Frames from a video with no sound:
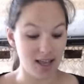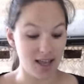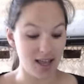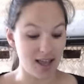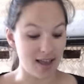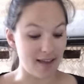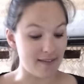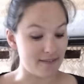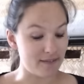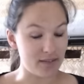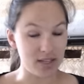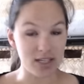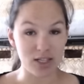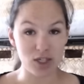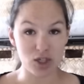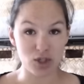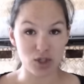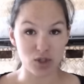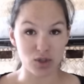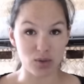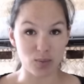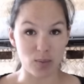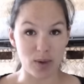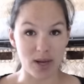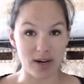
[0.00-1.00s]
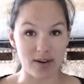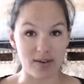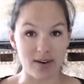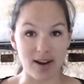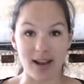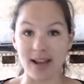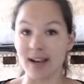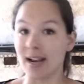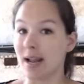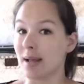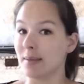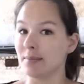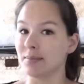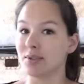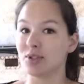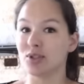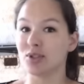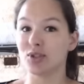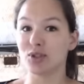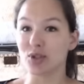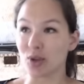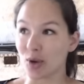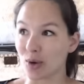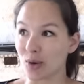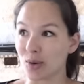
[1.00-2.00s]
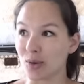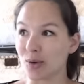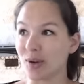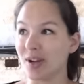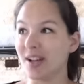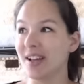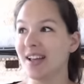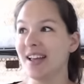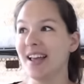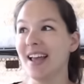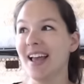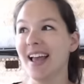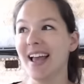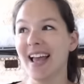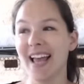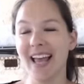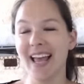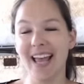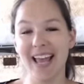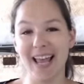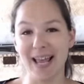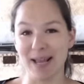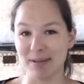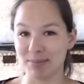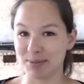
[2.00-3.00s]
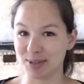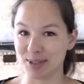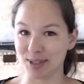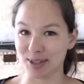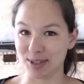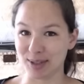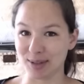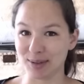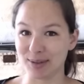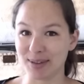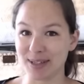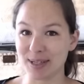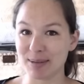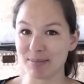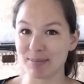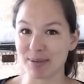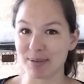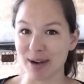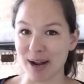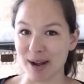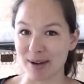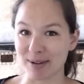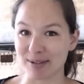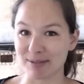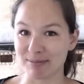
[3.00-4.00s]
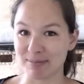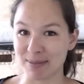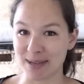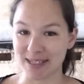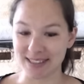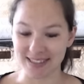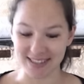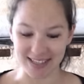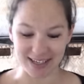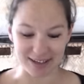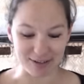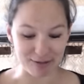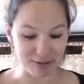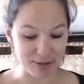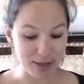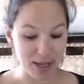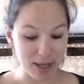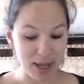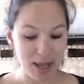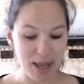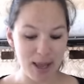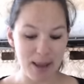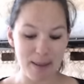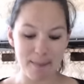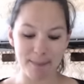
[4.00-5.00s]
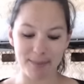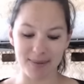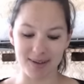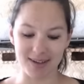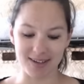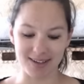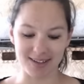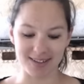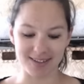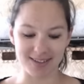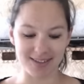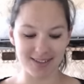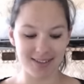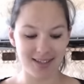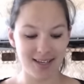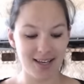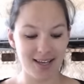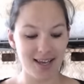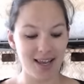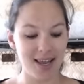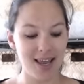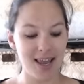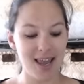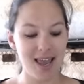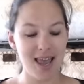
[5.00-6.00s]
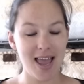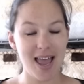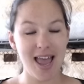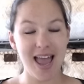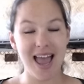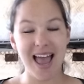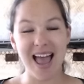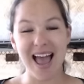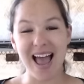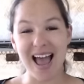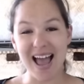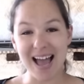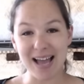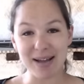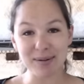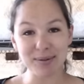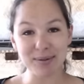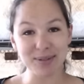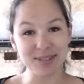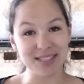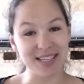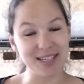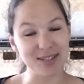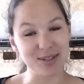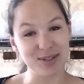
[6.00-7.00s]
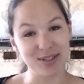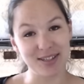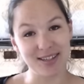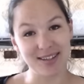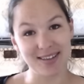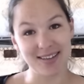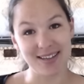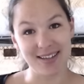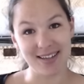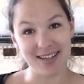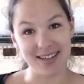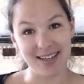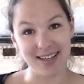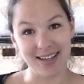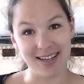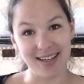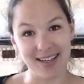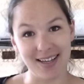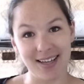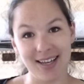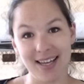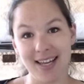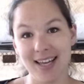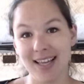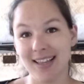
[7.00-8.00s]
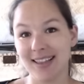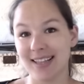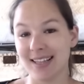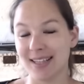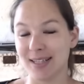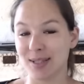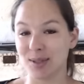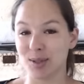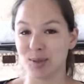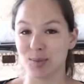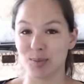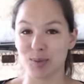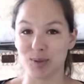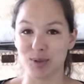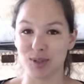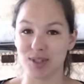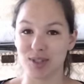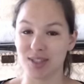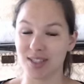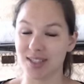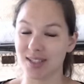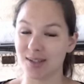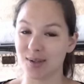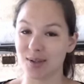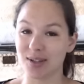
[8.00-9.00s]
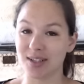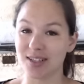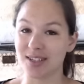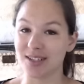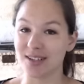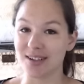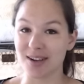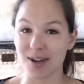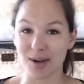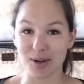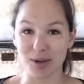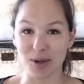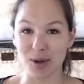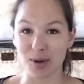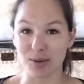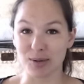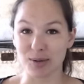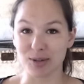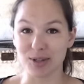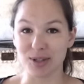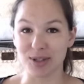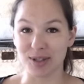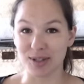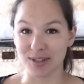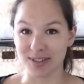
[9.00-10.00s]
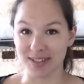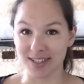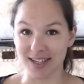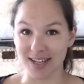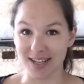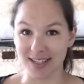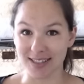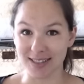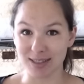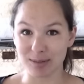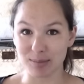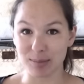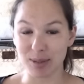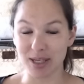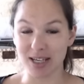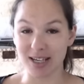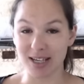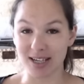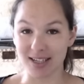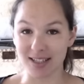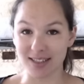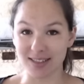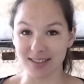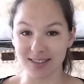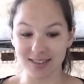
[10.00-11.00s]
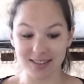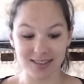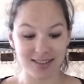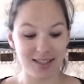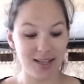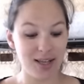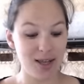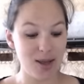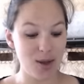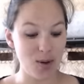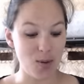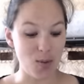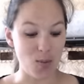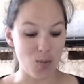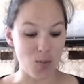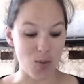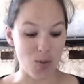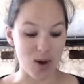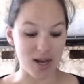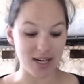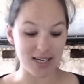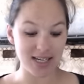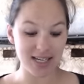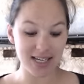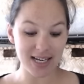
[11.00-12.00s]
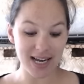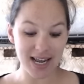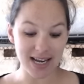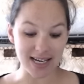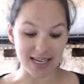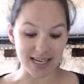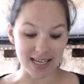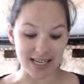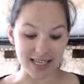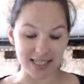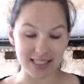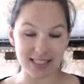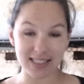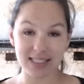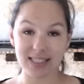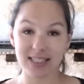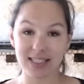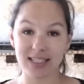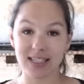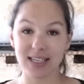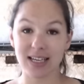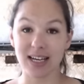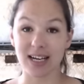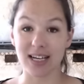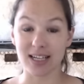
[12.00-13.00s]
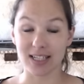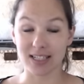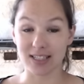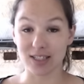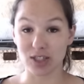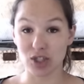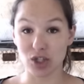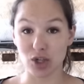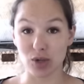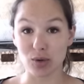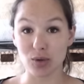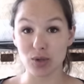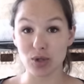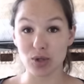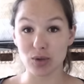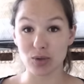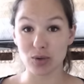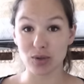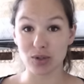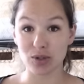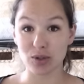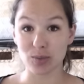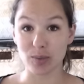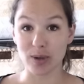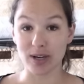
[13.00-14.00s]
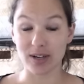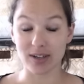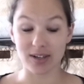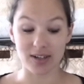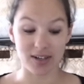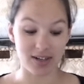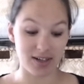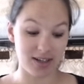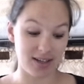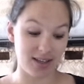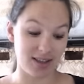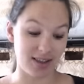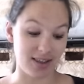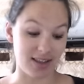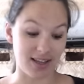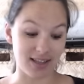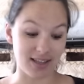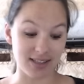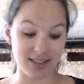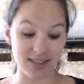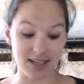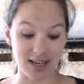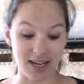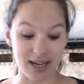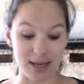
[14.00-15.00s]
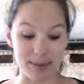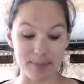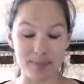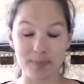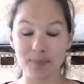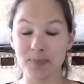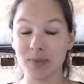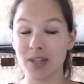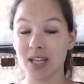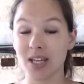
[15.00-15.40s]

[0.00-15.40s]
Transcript: I finished a sweater and I'm so absolutely proud of myself, because I was actually thinking that this was not going to look nice, because what did I knit? I showed you the sweater last time.